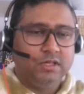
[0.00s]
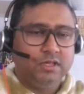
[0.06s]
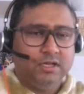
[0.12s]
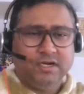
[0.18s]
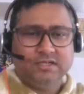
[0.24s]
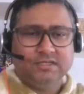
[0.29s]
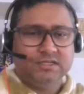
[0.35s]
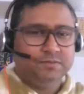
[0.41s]

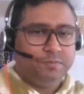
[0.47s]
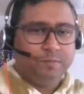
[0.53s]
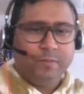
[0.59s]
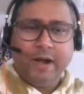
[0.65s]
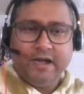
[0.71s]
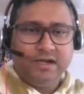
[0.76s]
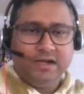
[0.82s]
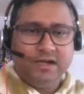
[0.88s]
that is a
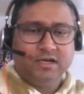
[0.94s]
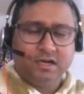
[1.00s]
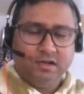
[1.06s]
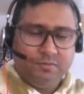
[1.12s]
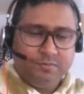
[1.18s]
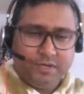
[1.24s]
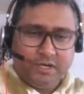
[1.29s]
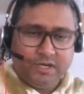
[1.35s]
partner
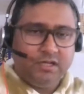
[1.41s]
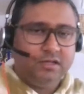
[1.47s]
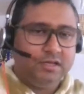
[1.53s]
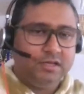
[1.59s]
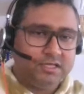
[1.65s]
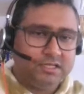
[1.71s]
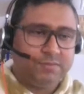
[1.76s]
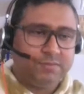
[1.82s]
company,
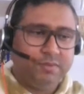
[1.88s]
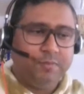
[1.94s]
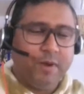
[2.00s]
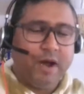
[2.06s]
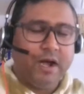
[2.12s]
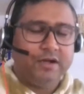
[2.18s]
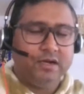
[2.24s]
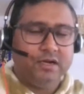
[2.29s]
SAP
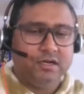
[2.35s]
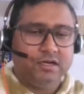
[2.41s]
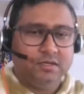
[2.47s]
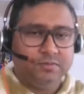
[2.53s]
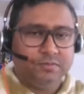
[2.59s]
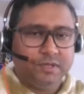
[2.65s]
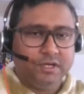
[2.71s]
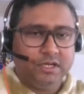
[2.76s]
partner
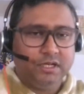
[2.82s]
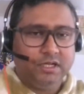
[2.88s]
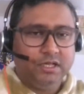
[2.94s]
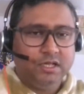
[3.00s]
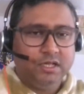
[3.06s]
company.